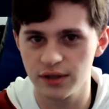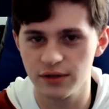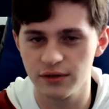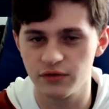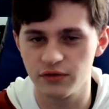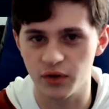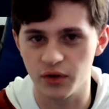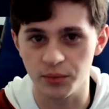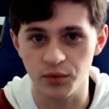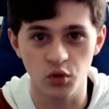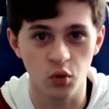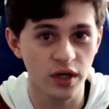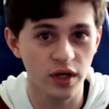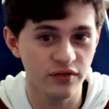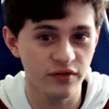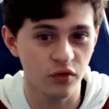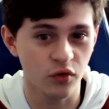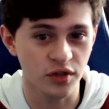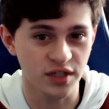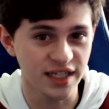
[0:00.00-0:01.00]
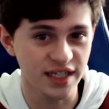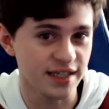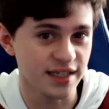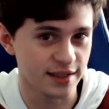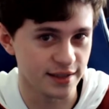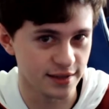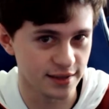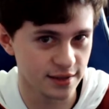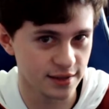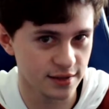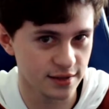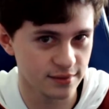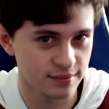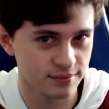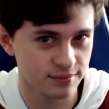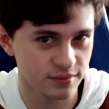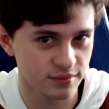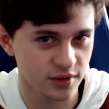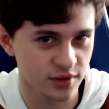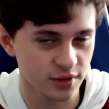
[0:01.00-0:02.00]
from 2014,
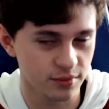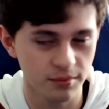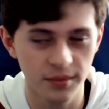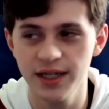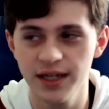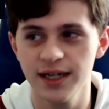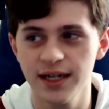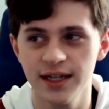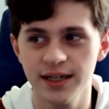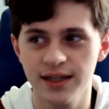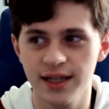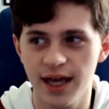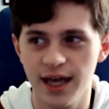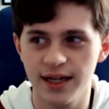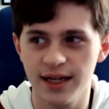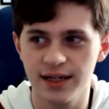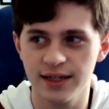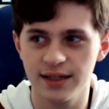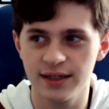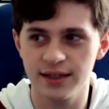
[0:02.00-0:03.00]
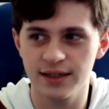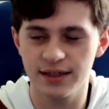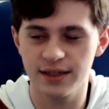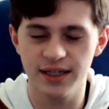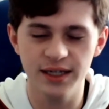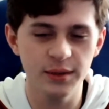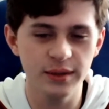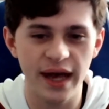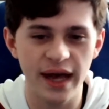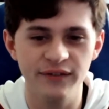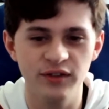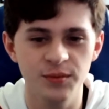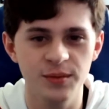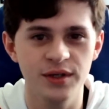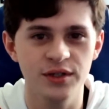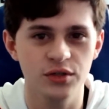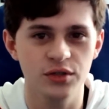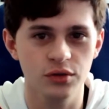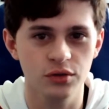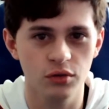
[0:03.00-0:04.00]
meaning that he would have to be
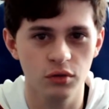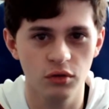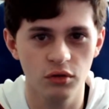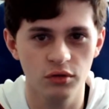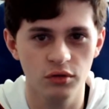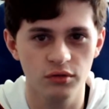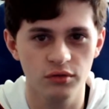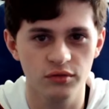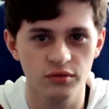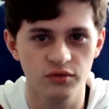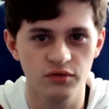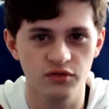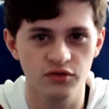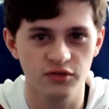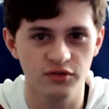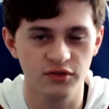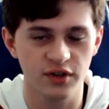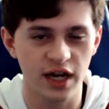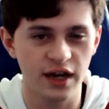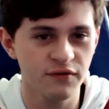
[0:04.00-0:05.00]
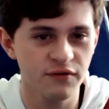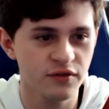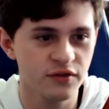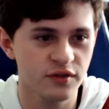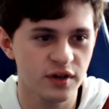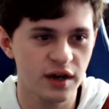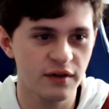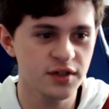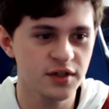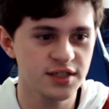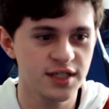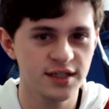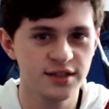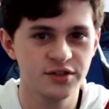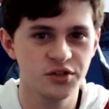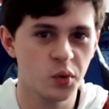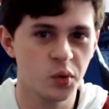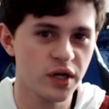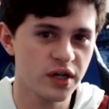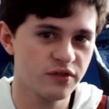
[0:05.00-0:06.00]
a Skrull ever ever since
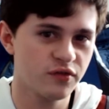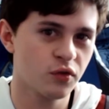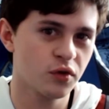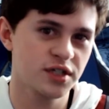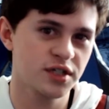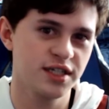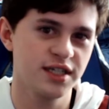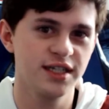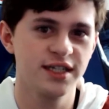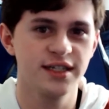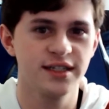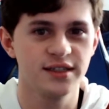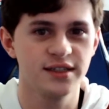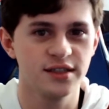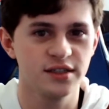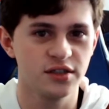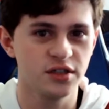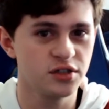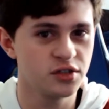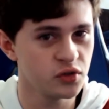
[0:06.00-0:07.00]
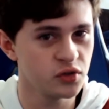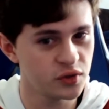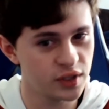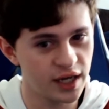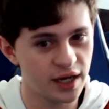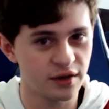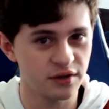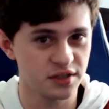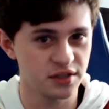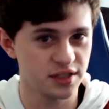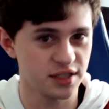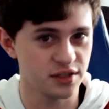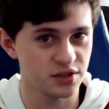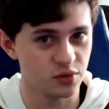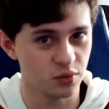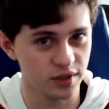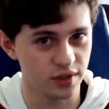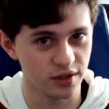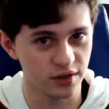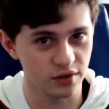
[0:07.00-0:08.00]
2014 to
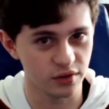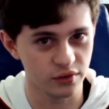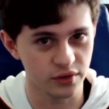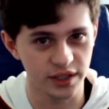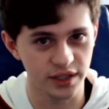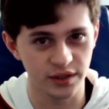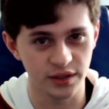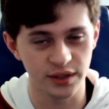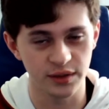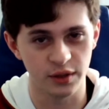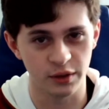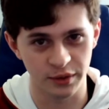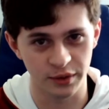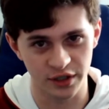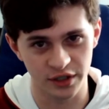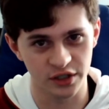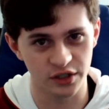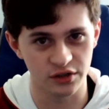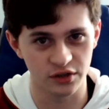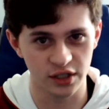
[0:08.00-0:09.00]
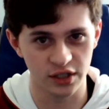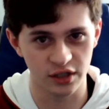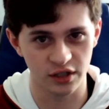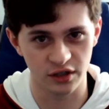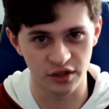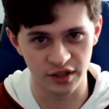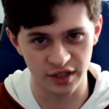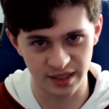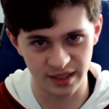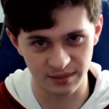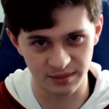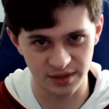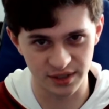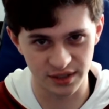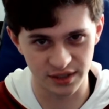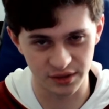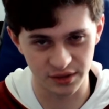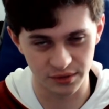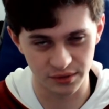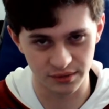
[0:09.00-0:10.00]
2023, where we currently are in the
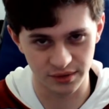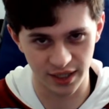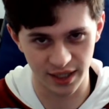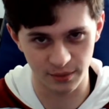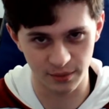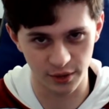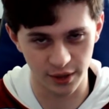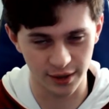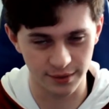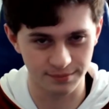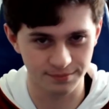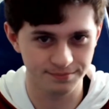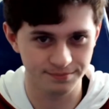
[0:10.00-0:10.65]
MCU timeline.